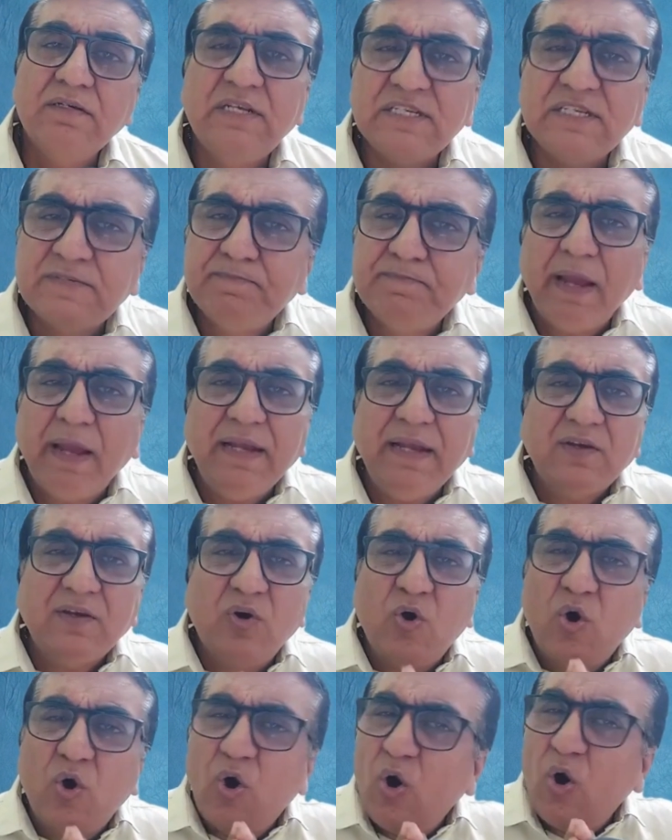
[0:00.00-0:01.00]
Despite
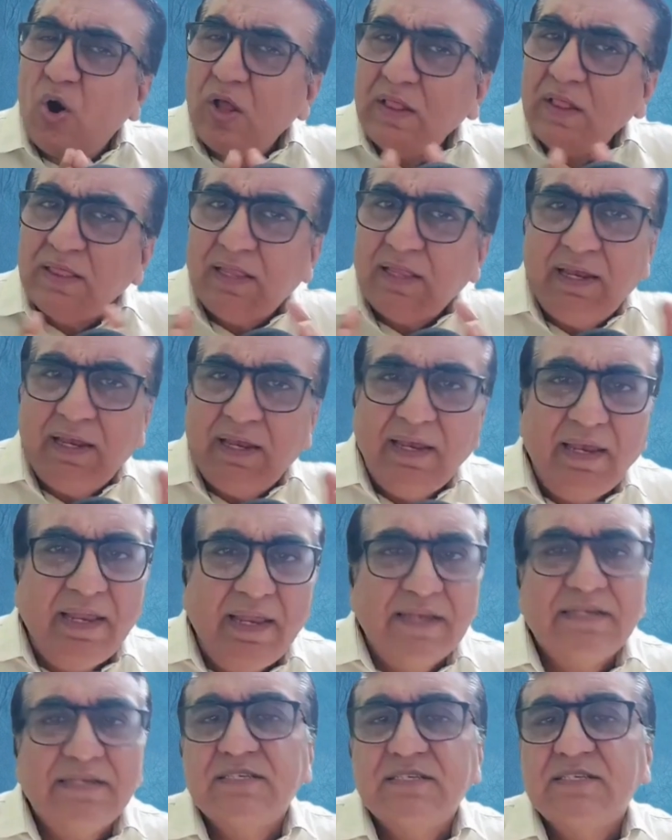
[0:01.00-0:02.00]
all the
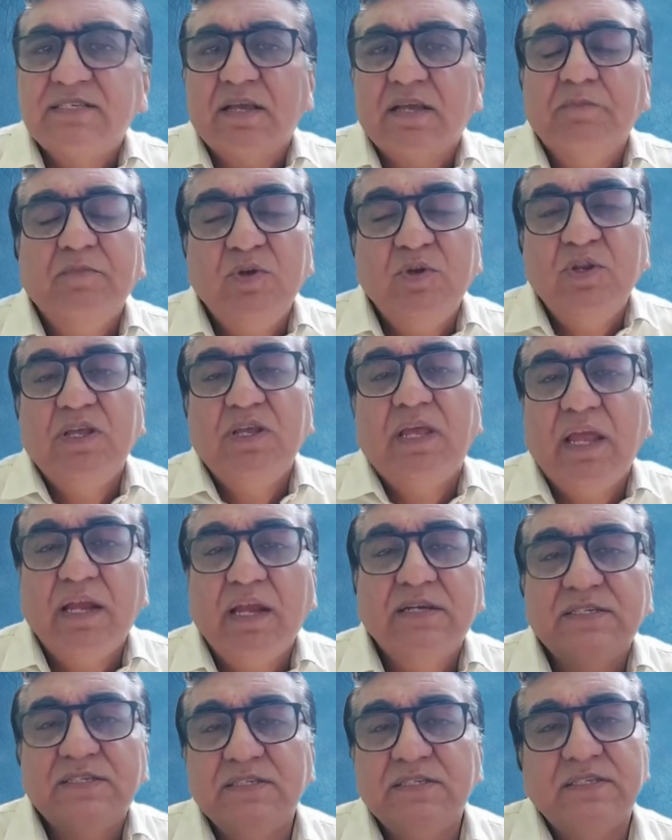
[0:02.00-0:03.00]
latest
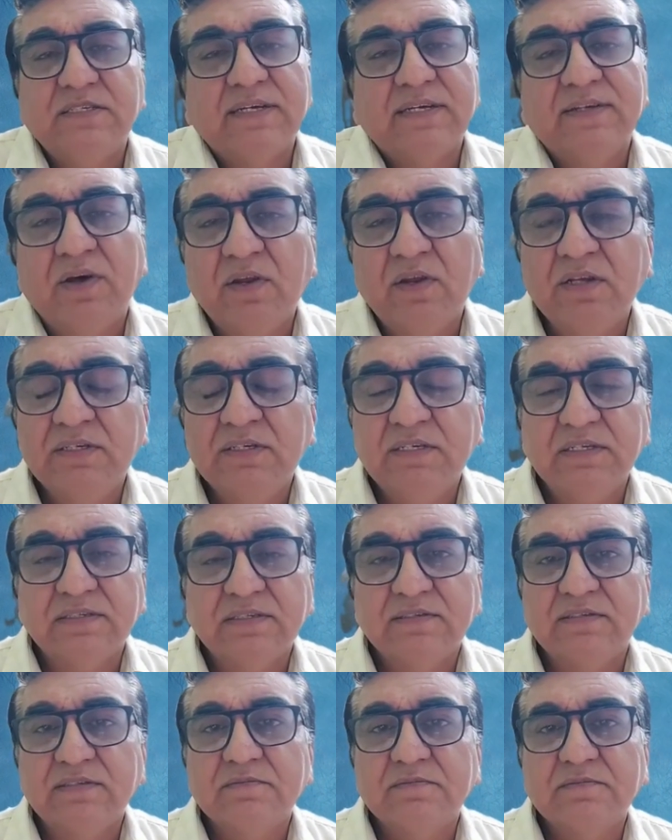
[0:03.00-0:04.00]
communication
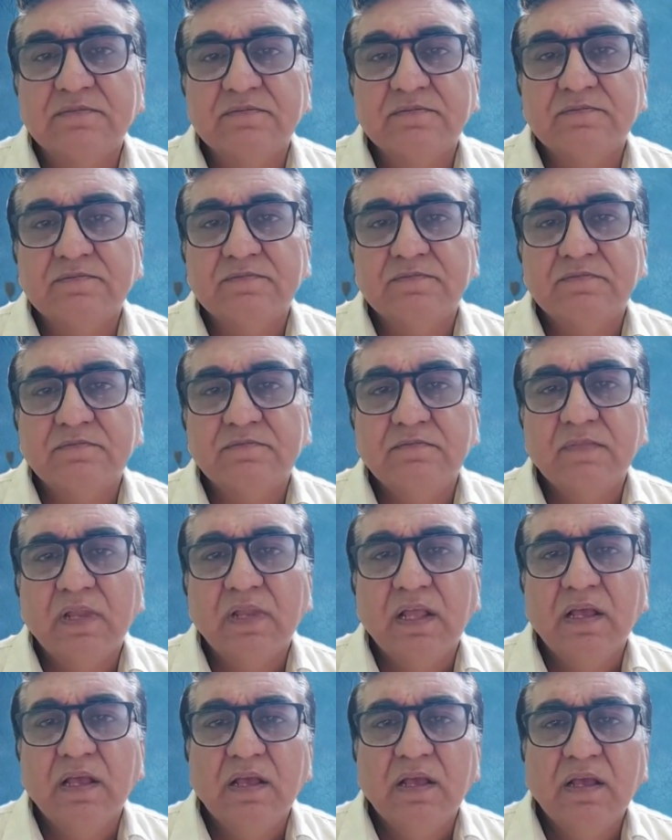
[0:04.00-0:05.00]
technologies,
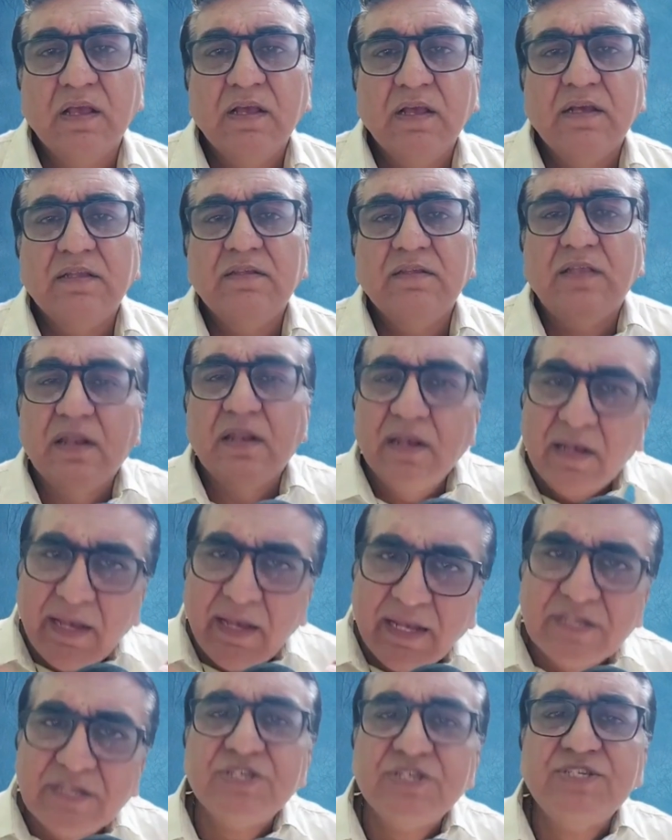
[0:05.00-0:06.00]
The
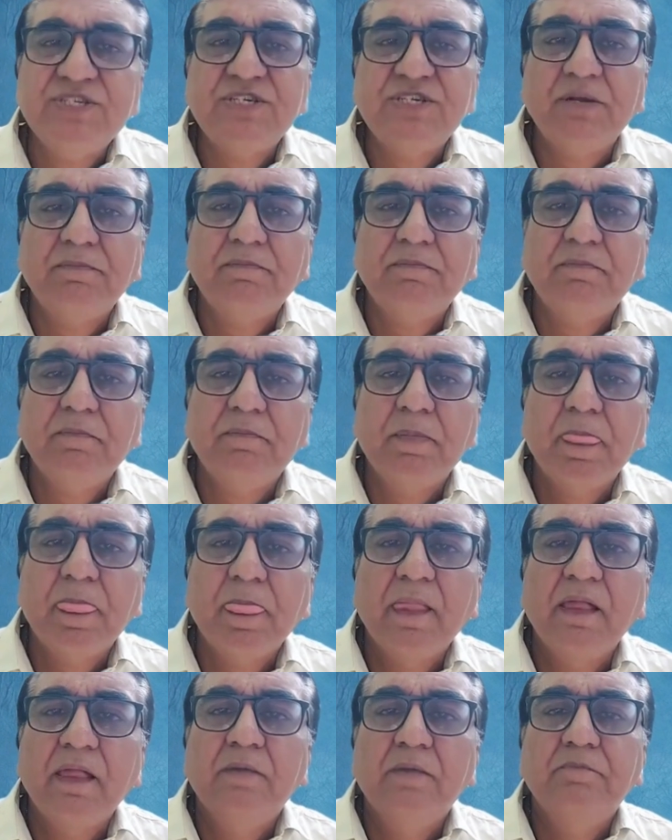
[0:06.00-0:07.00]
relationship
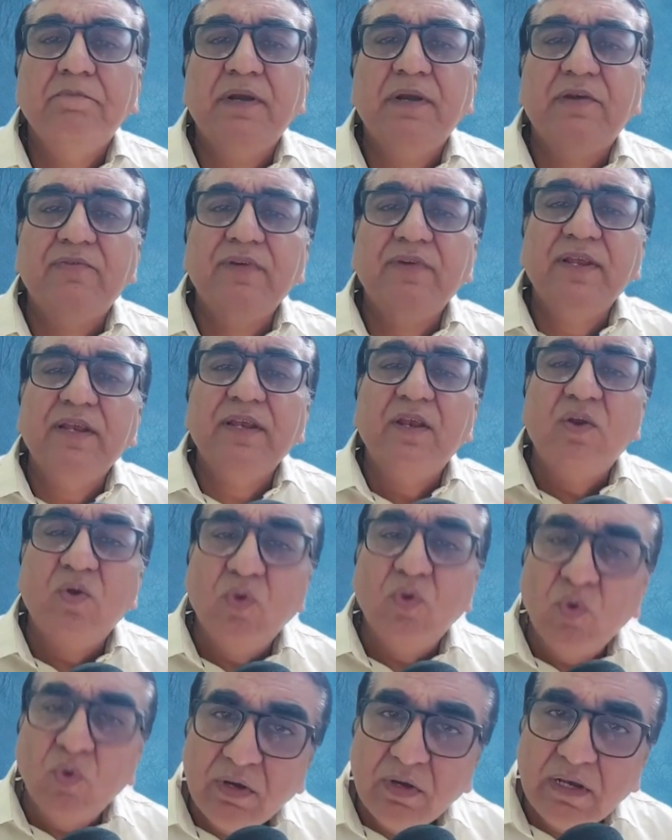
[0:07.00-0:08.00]
between
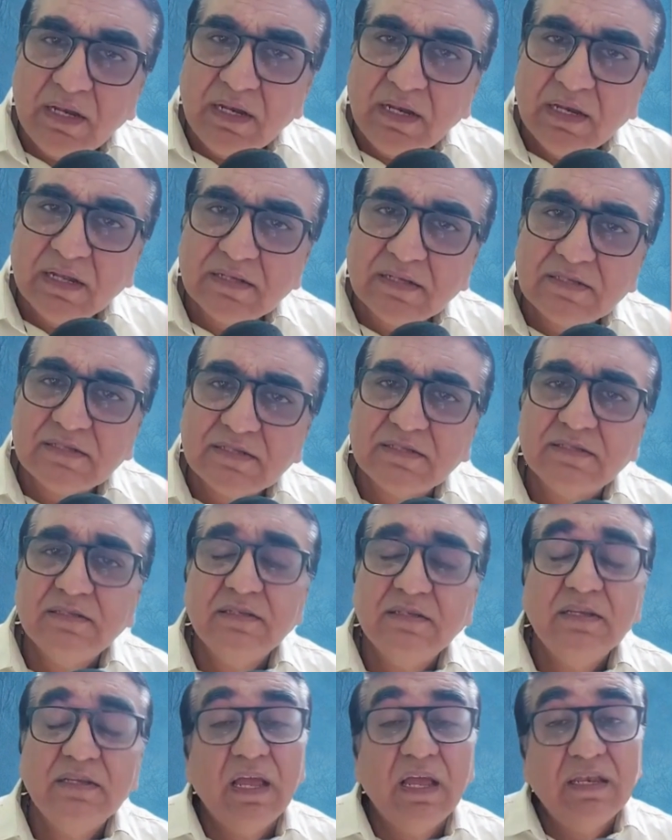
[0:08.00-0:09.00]
loneliness
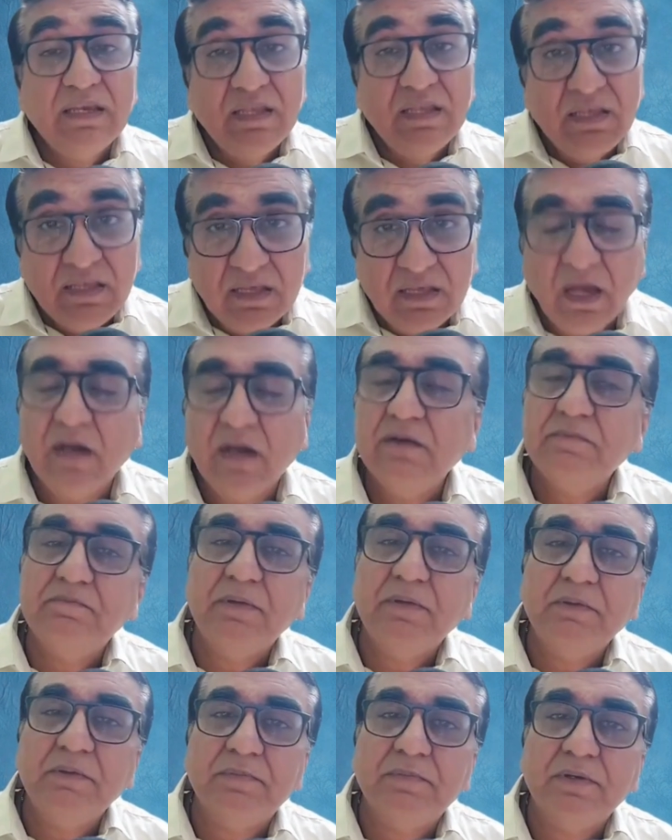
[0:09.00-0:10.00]
and young
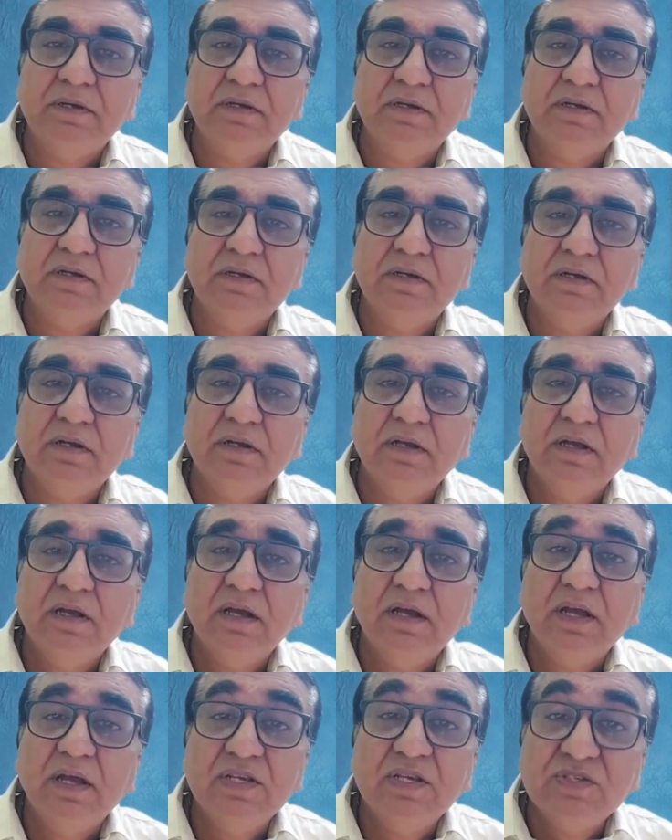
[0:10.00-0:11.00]
people
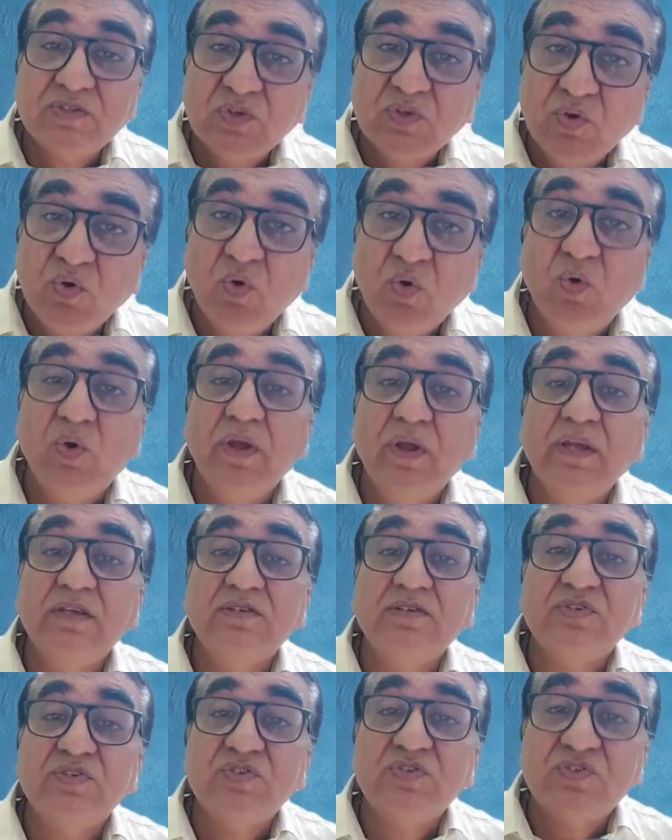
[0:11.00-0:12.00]
is
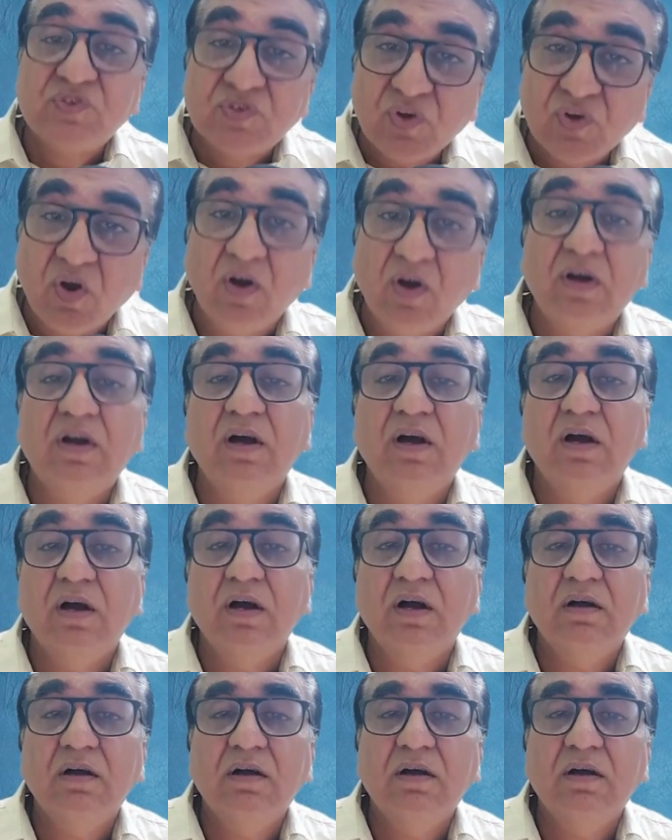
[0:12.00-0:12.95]
growing stronger